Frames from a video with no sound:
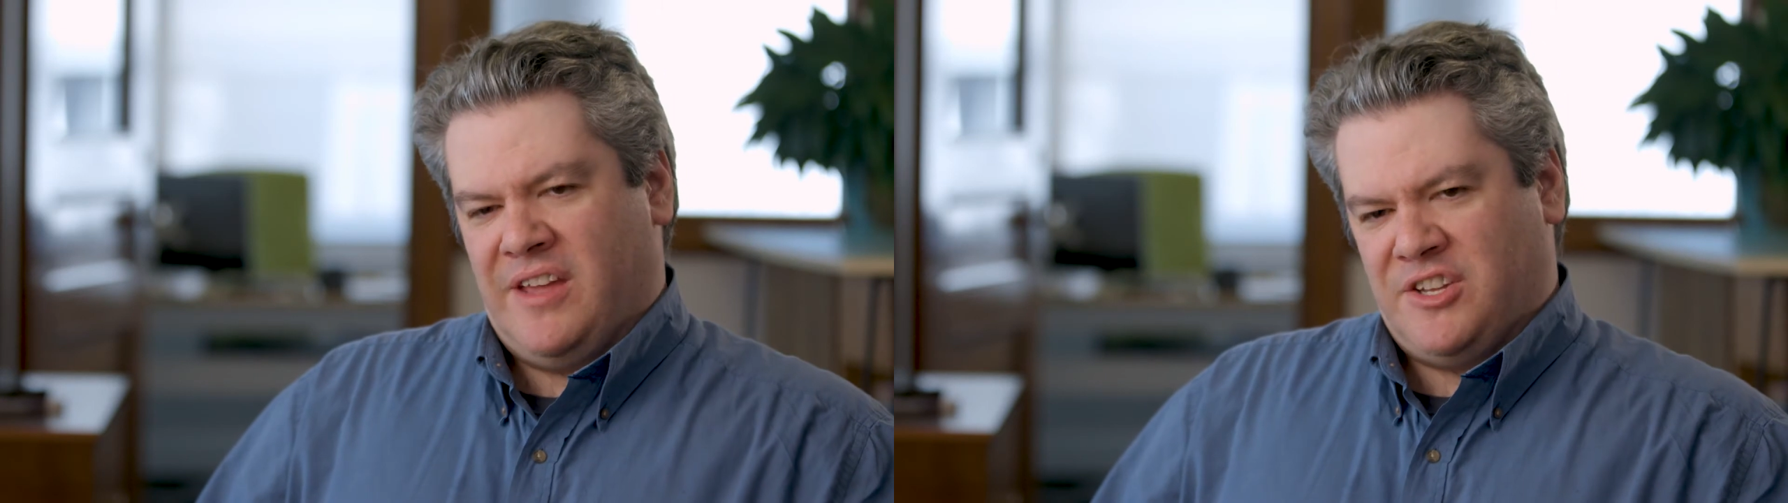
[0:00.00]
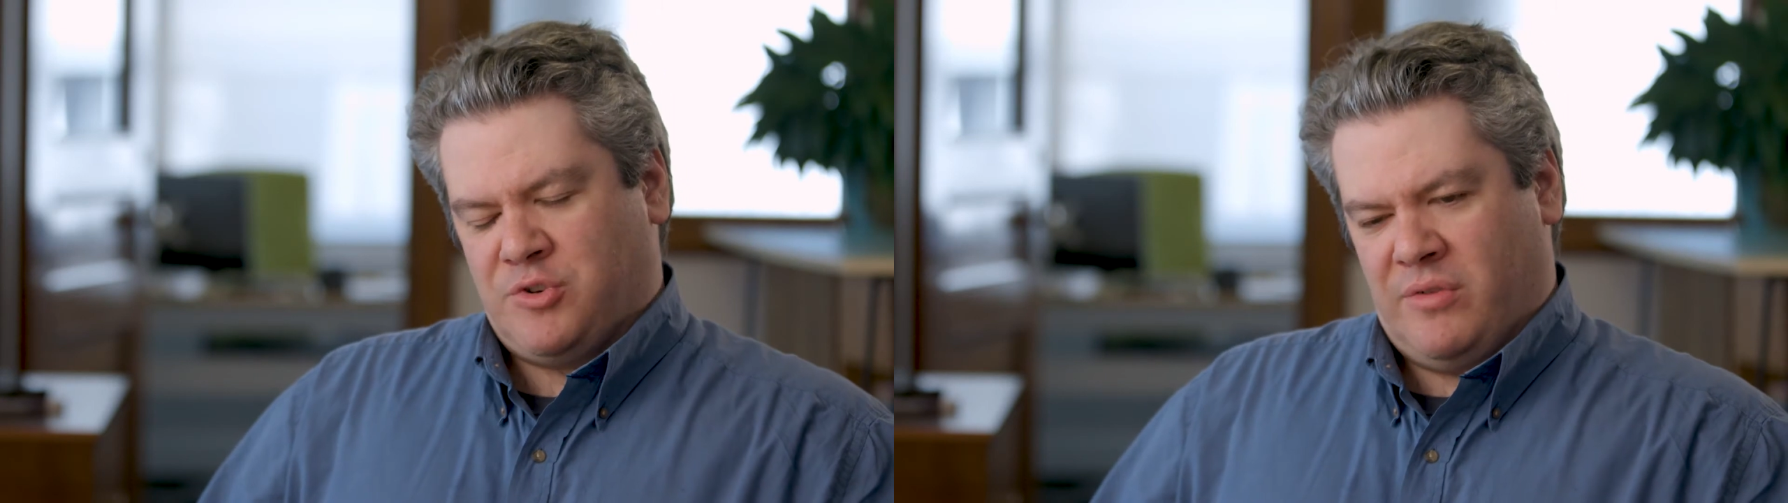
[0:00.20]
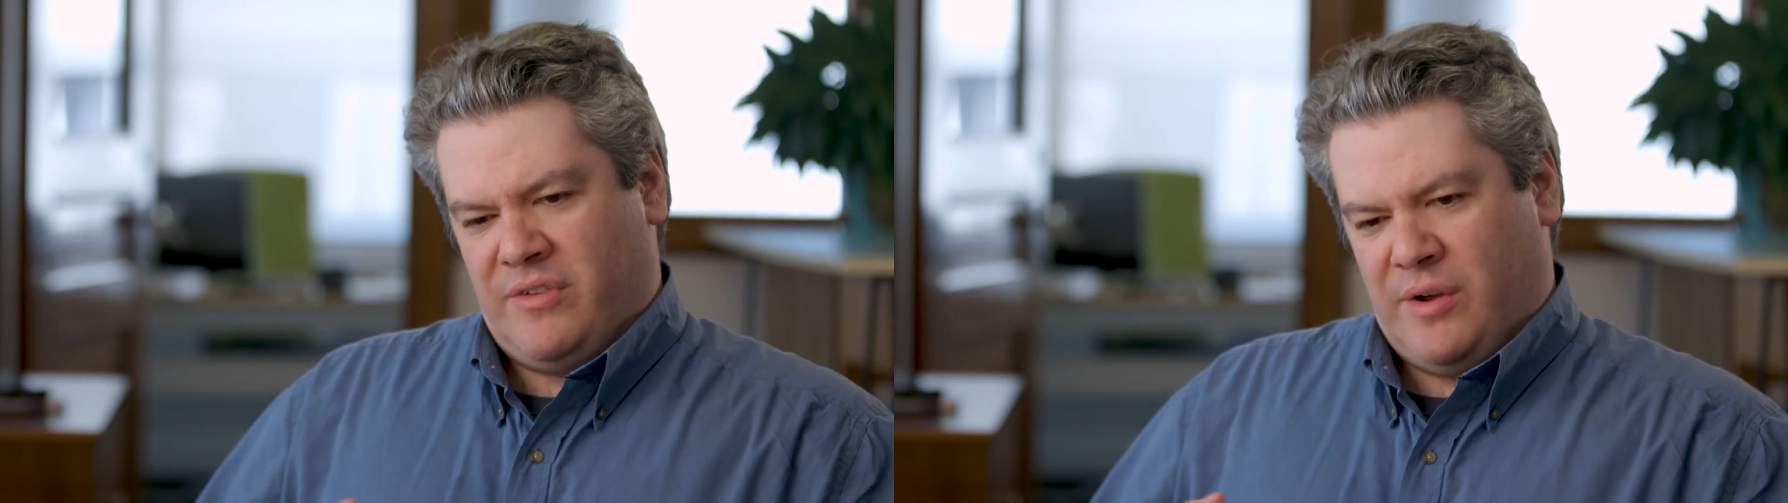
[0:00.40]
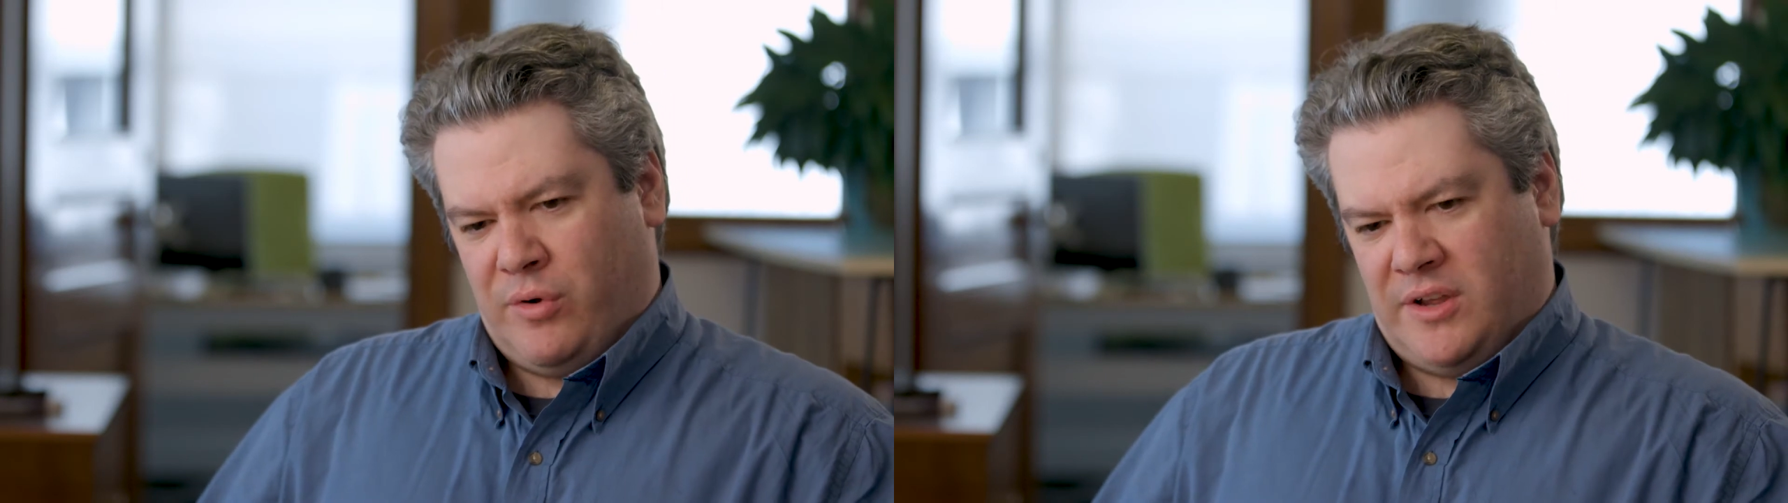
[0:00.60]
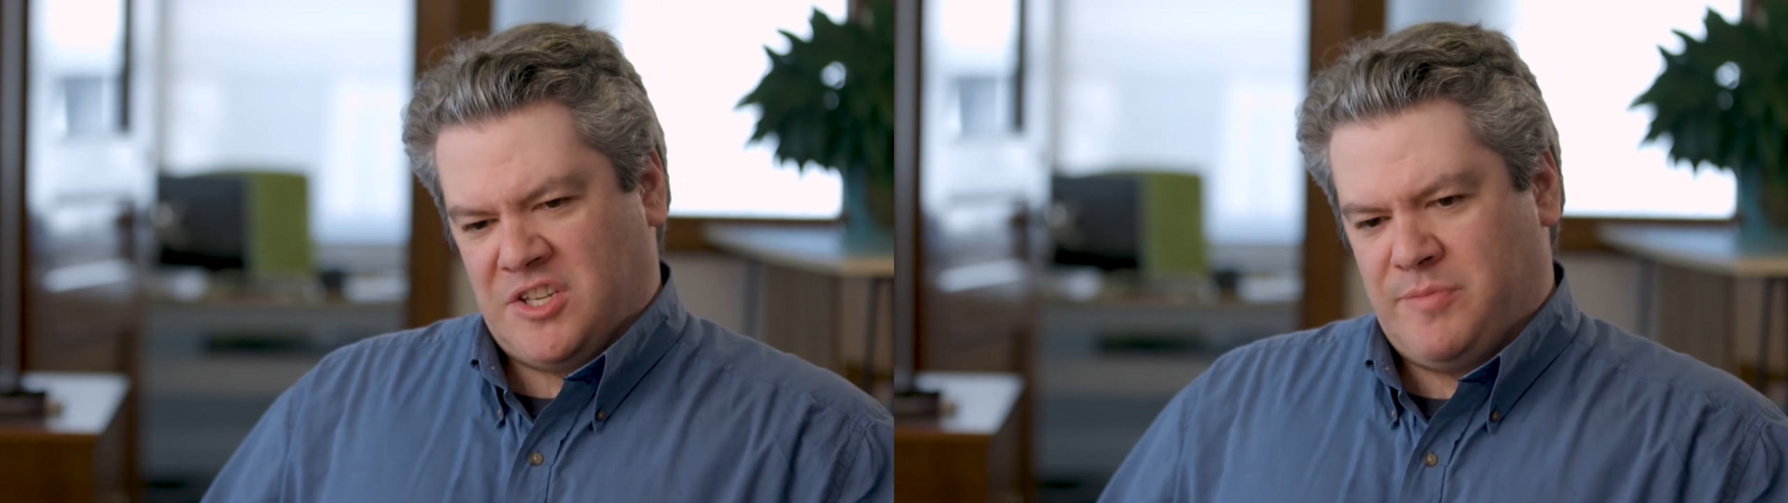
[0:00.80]
any sort of
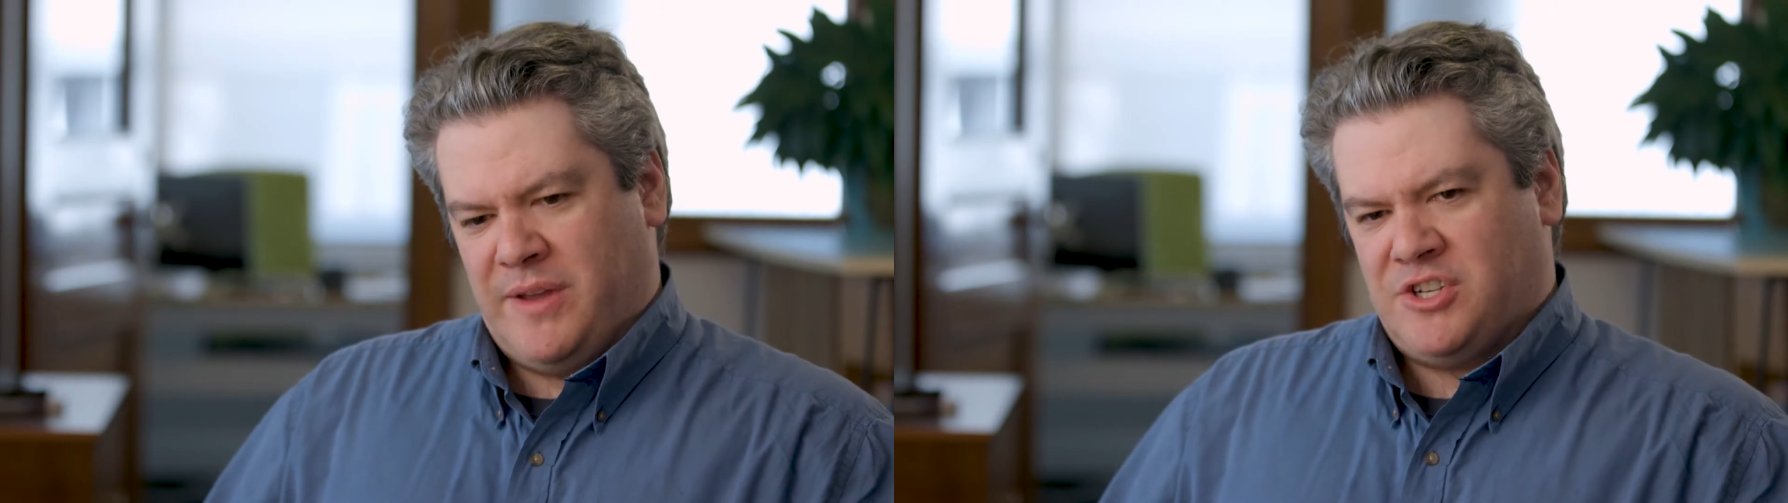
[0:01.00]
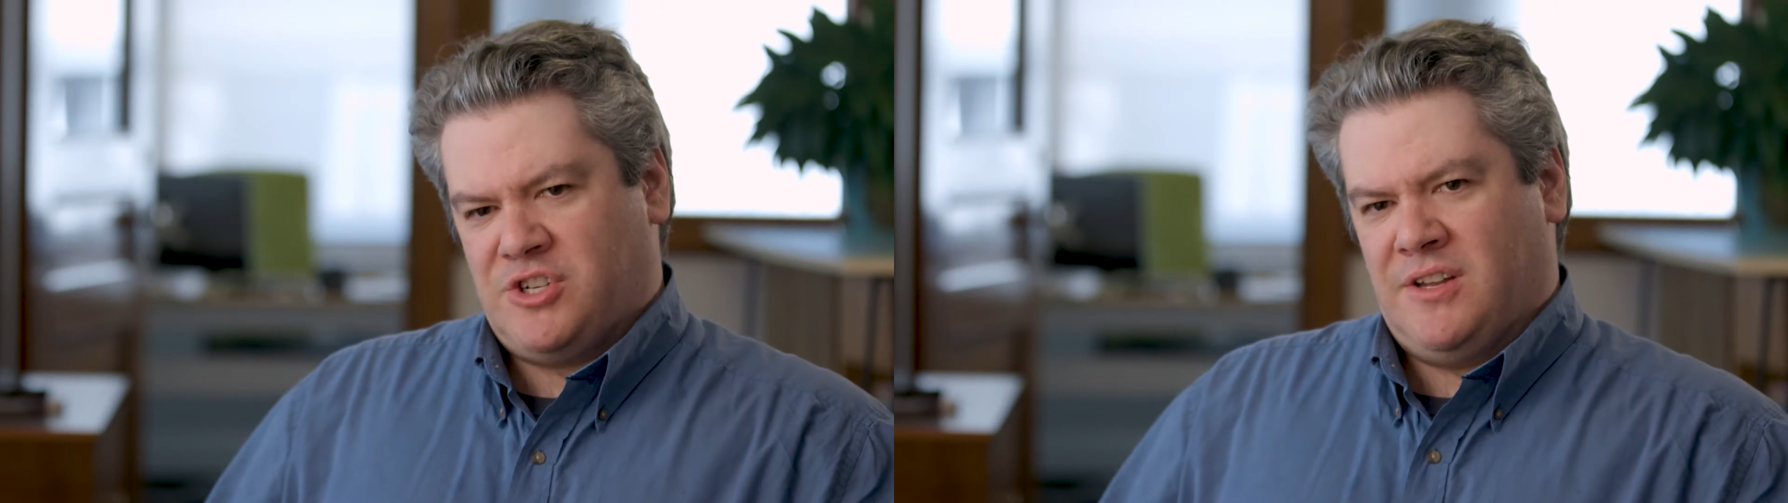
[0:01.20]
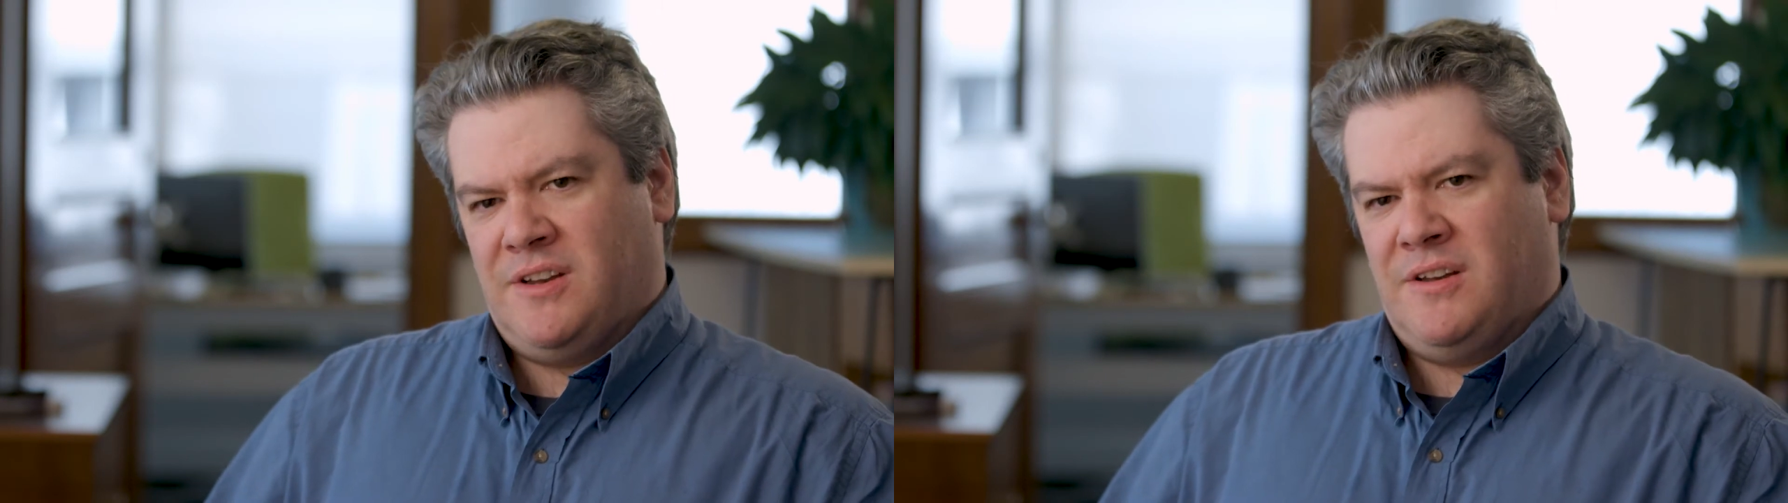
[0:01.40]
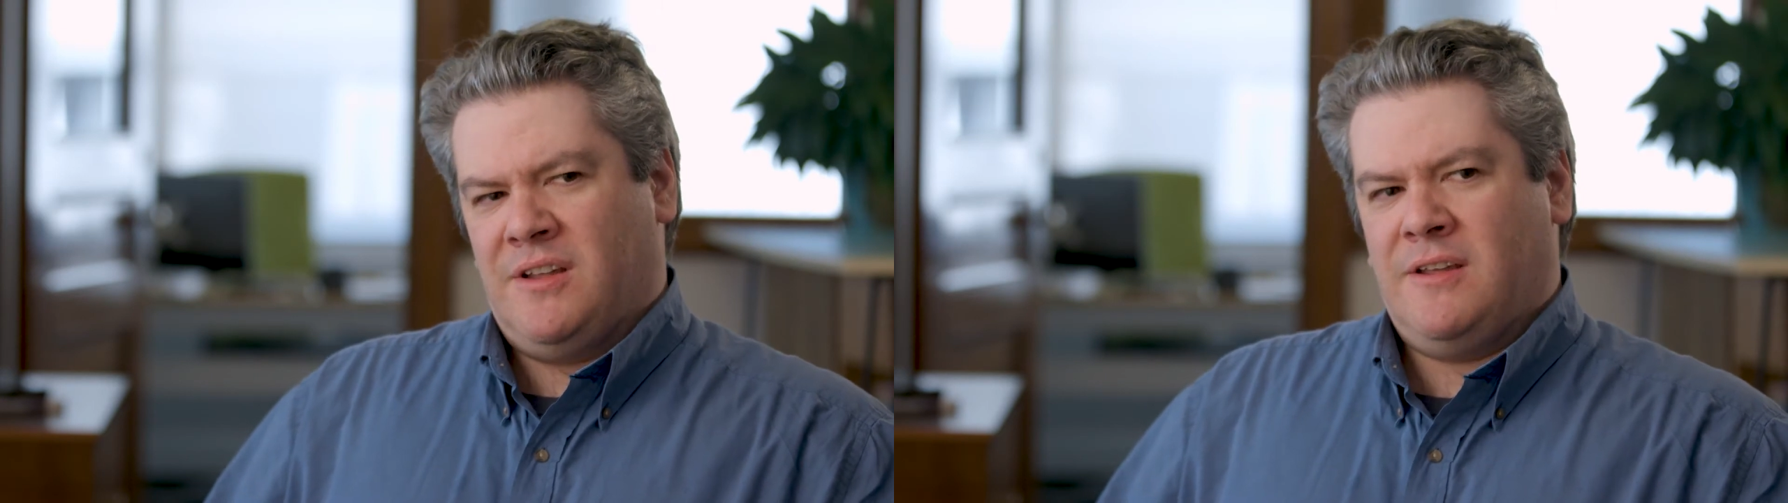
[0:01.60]
network expansion,